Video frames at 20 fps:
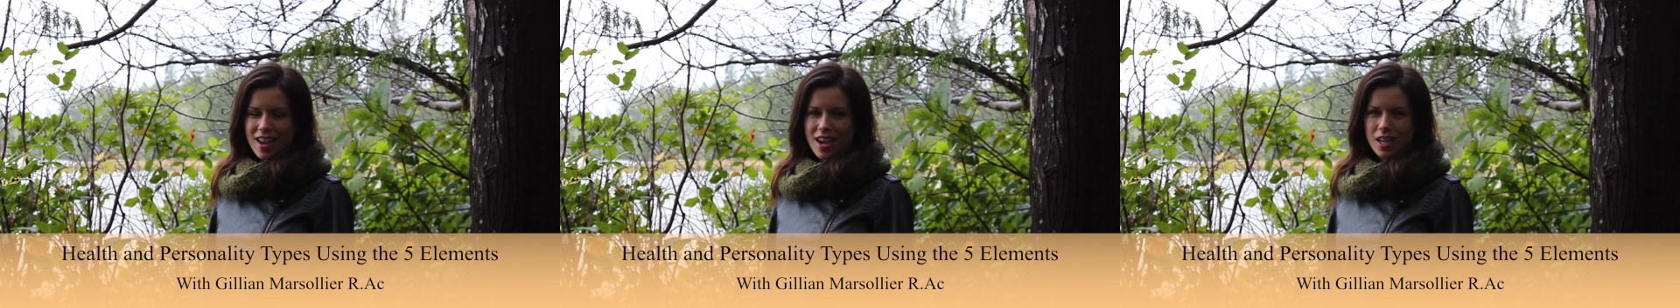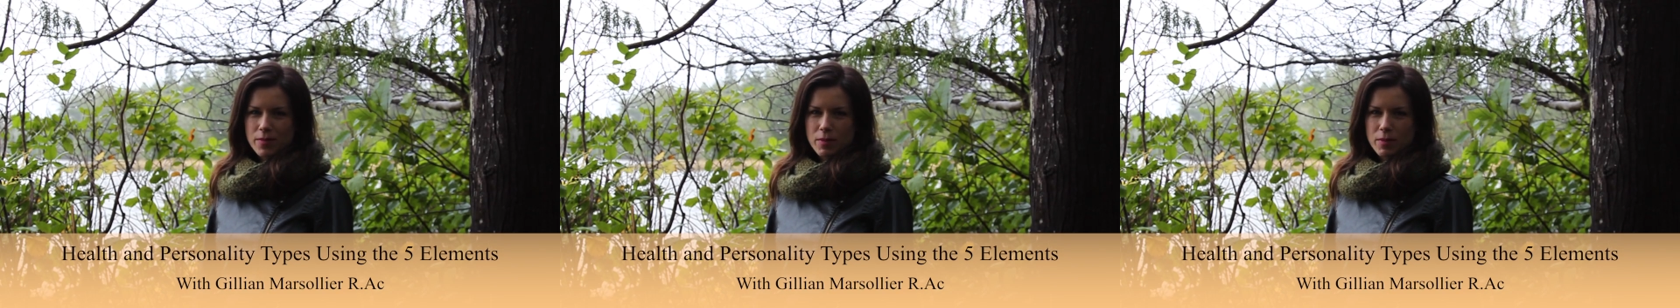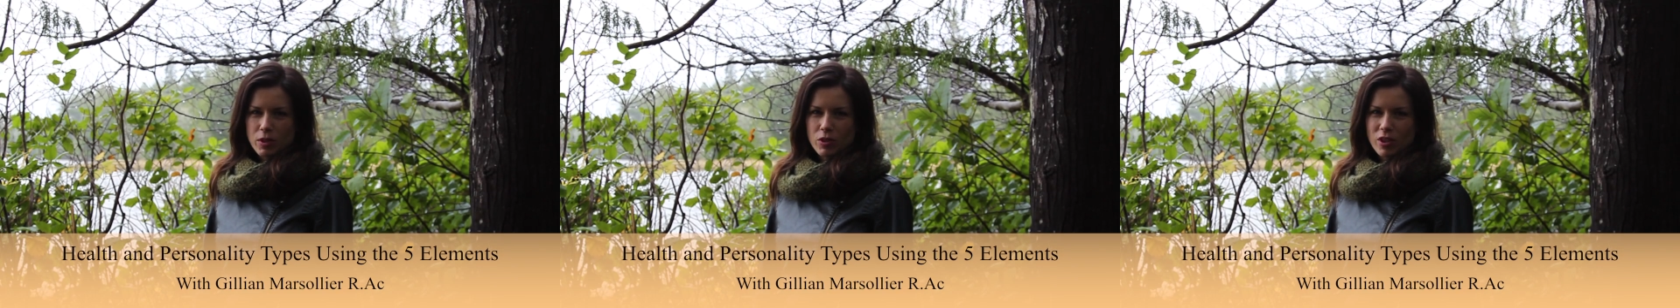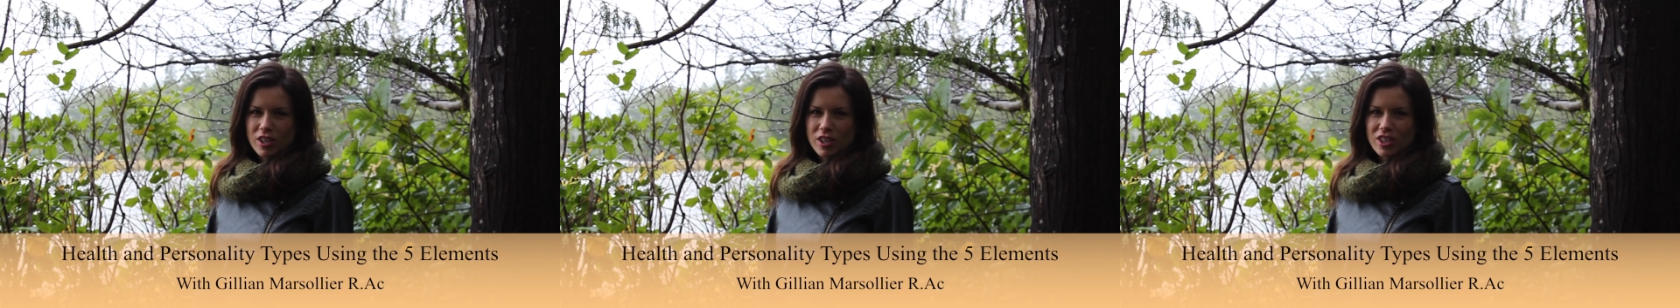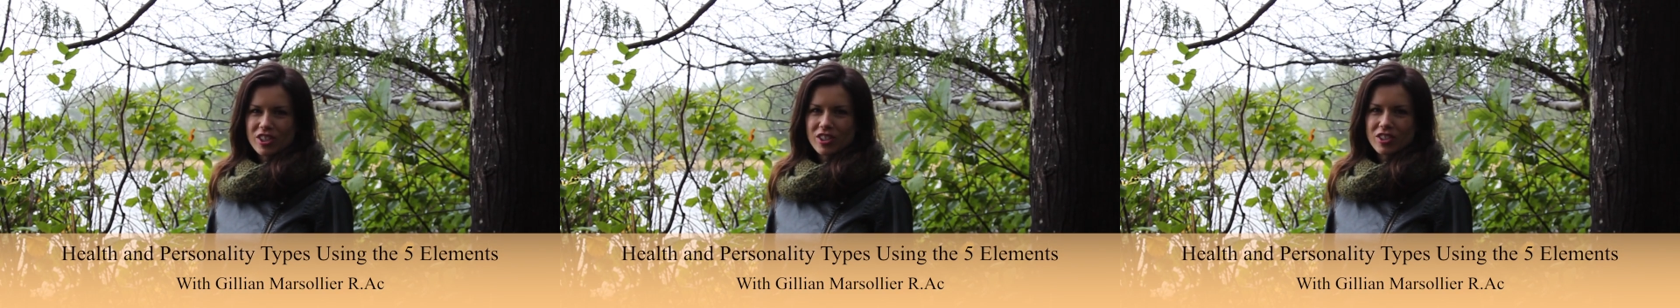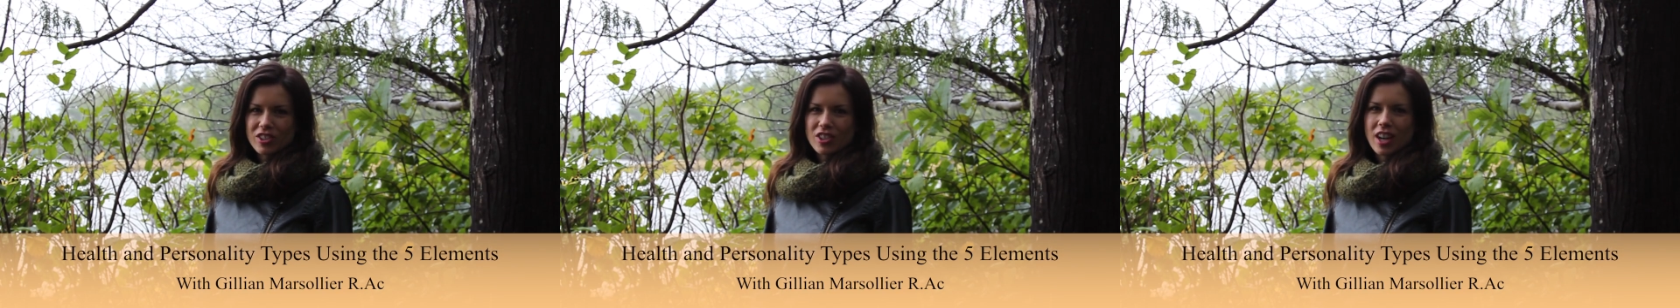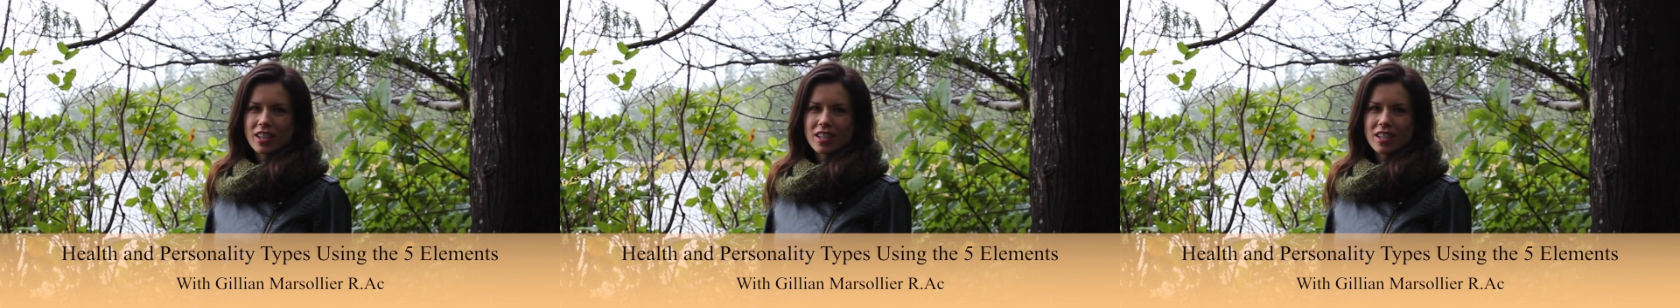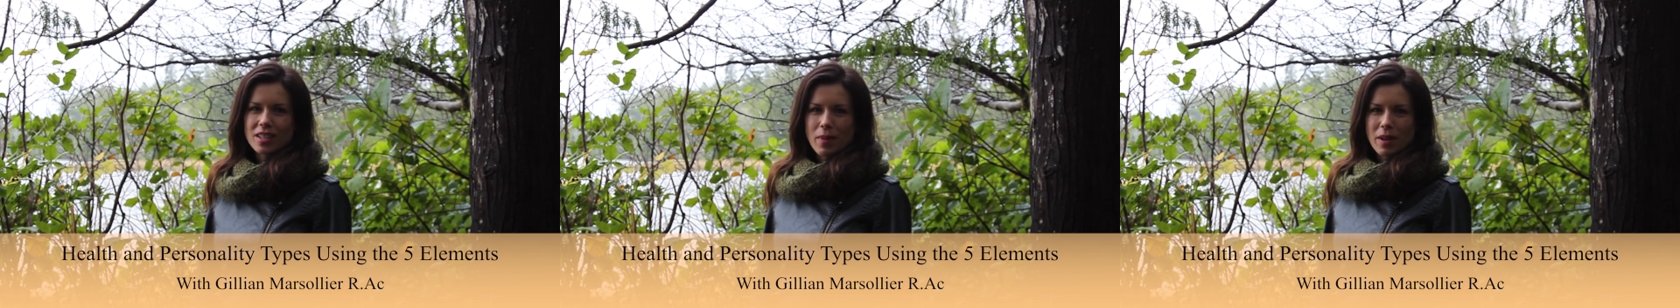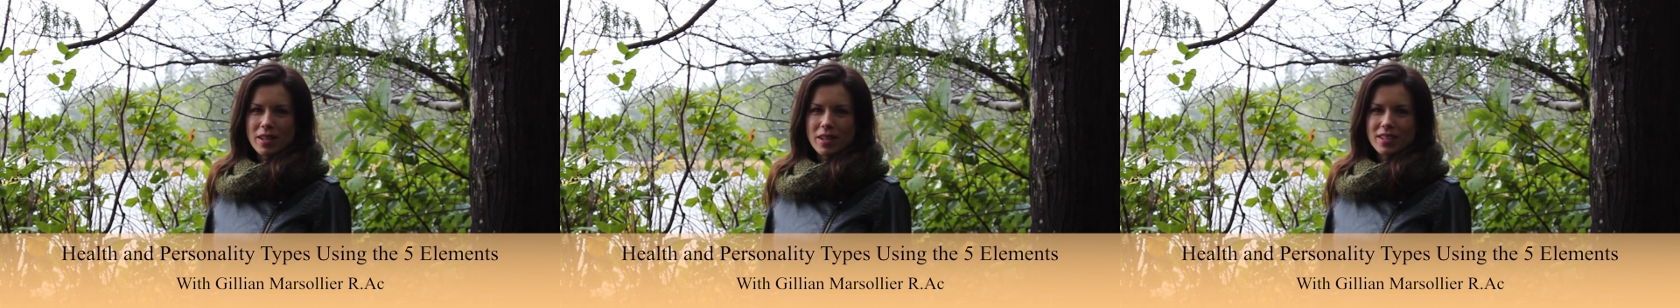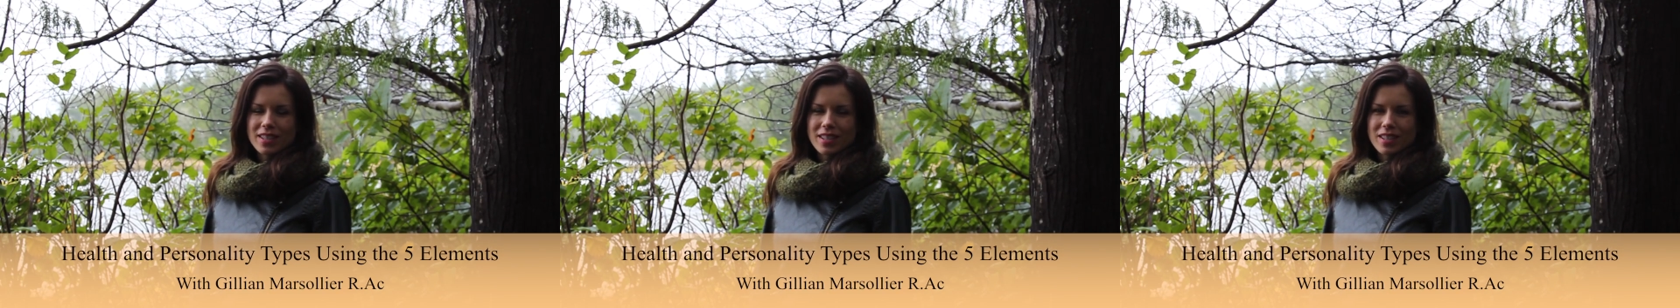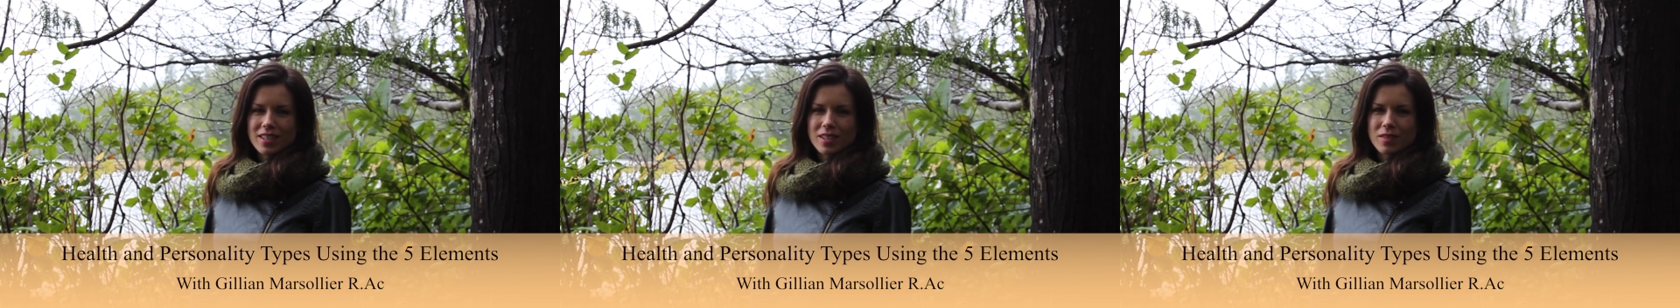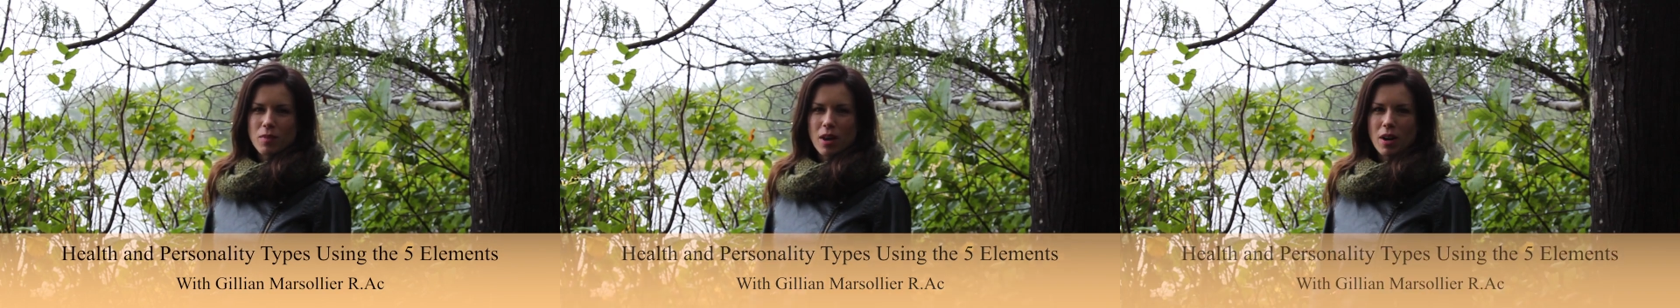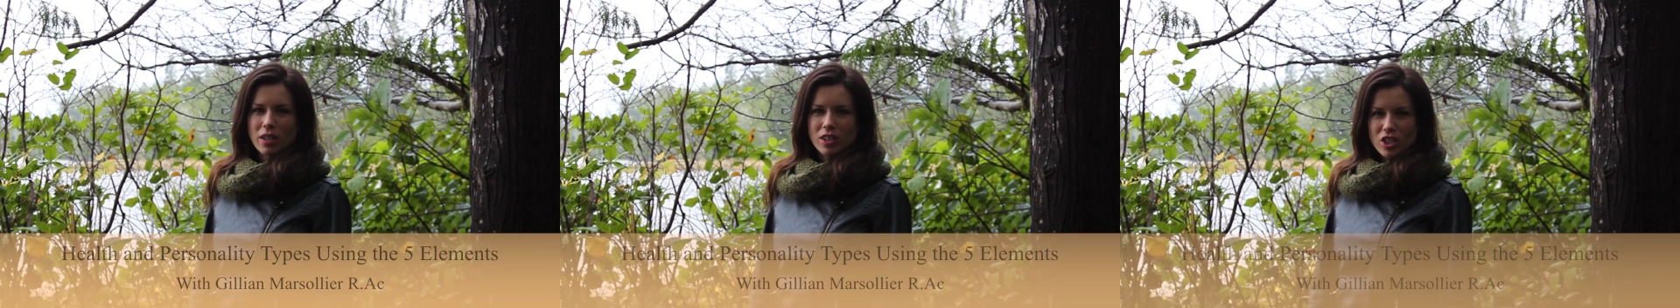and I'm a traditional Chinese medicine
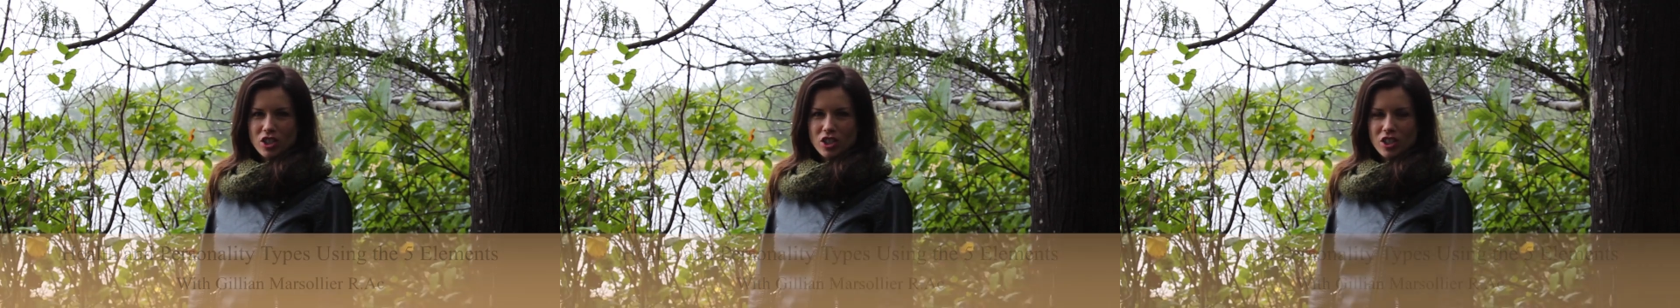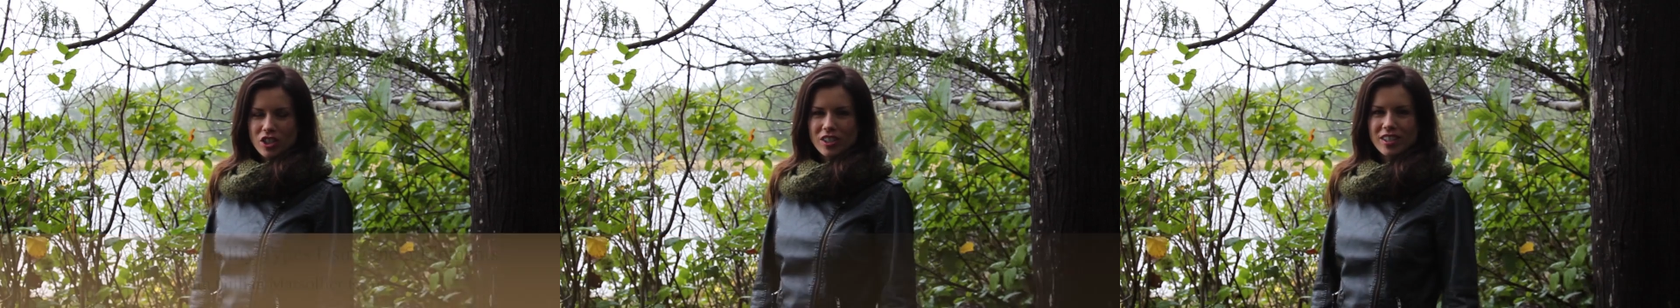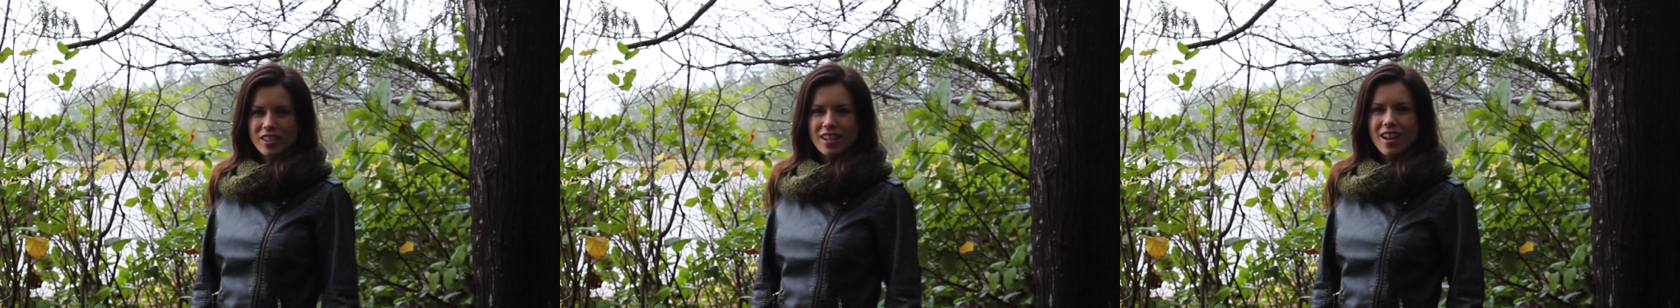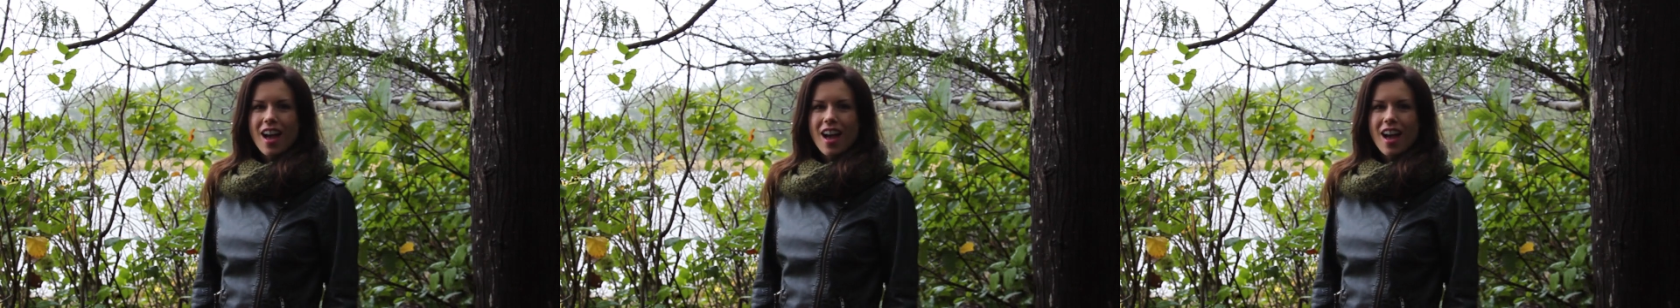practitioner.